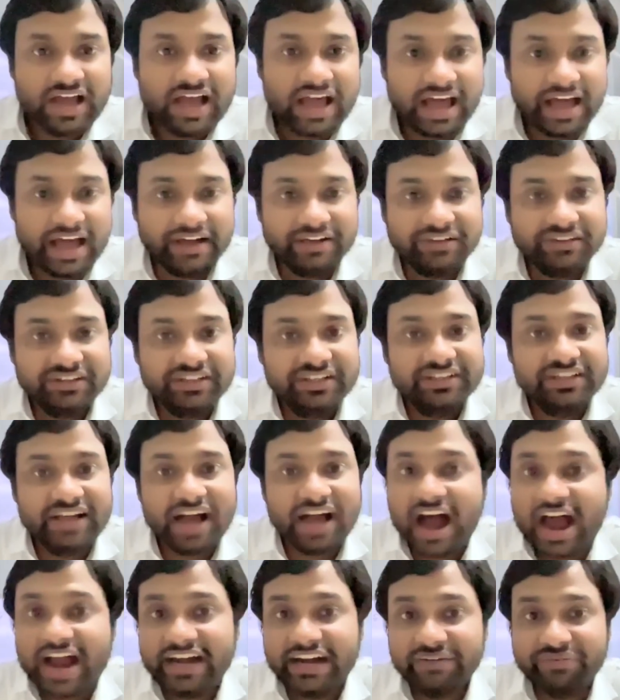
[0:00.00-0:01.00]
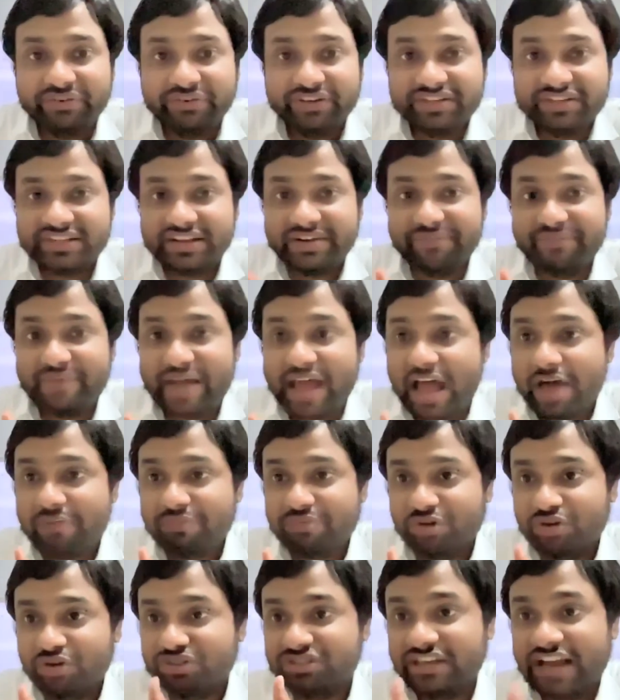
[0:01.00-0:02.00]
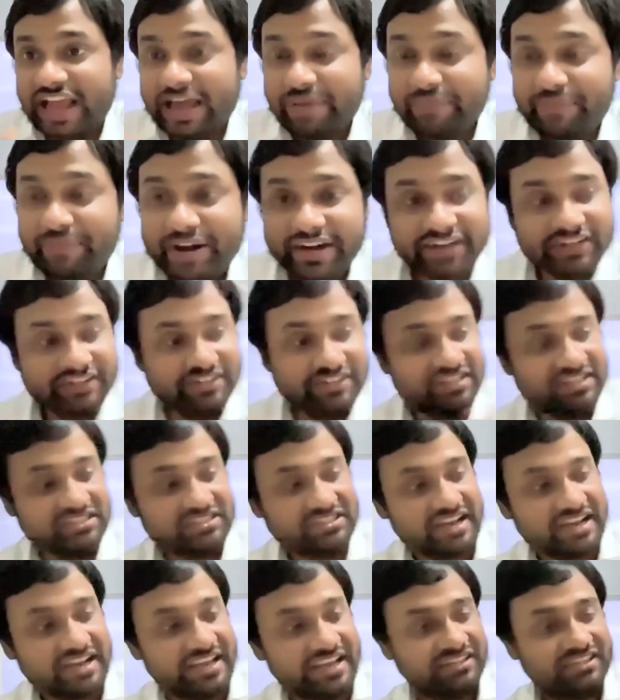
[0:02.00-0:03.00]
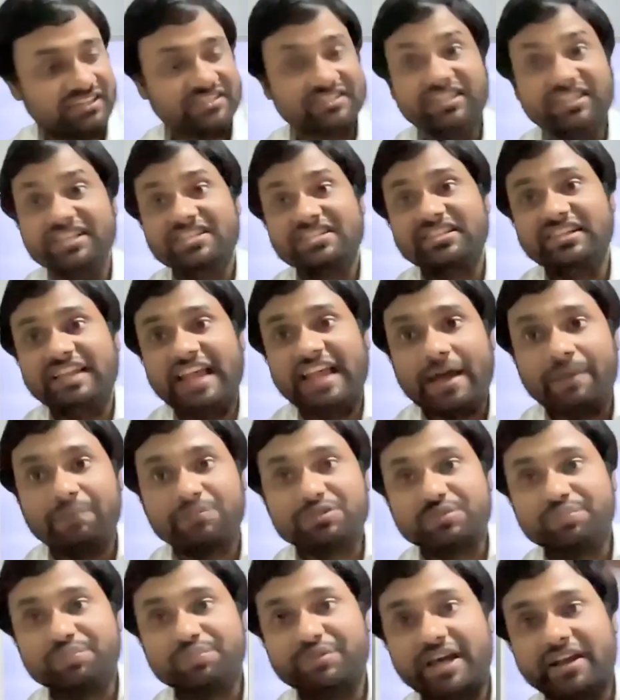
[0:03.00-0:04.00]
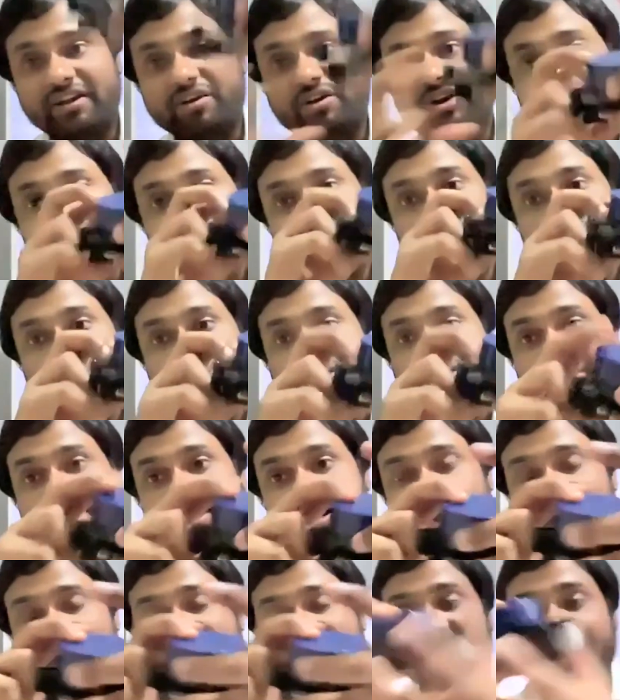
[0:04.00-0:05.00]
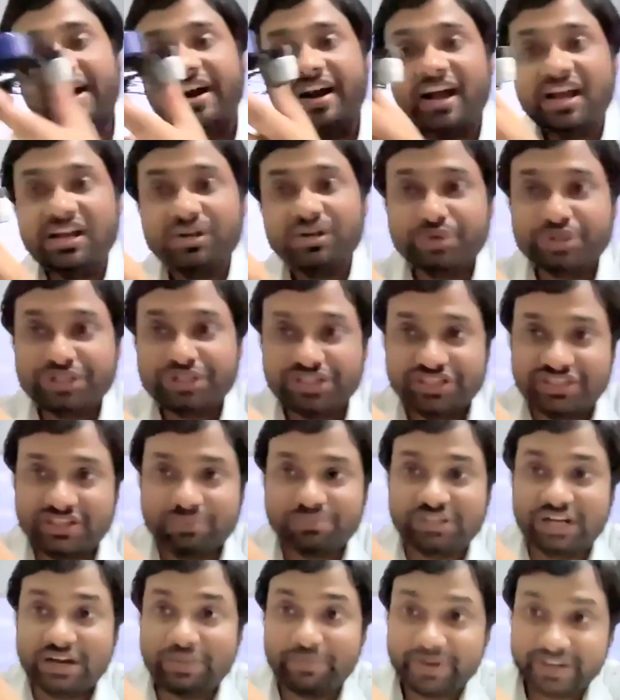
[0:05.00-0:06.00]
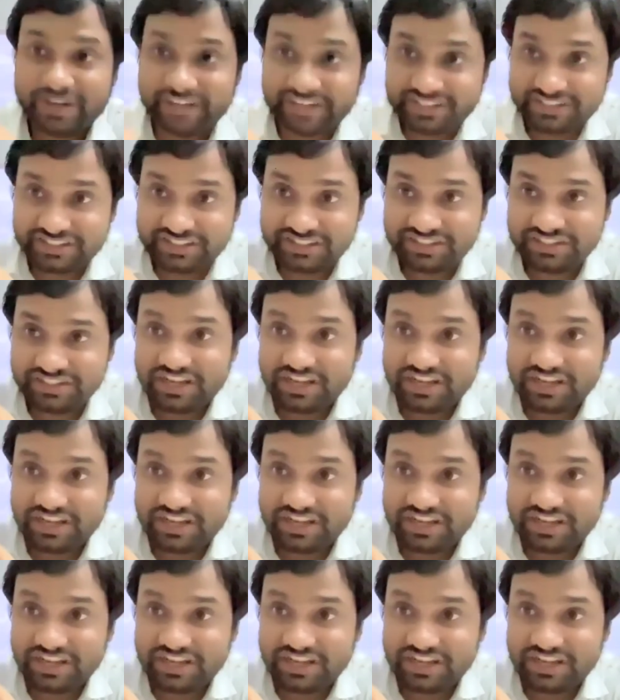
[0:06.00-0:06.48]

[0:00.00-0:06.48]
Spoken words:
And then the high definition maps or slamatic things like these slams, we are developing the radar based system, slamatic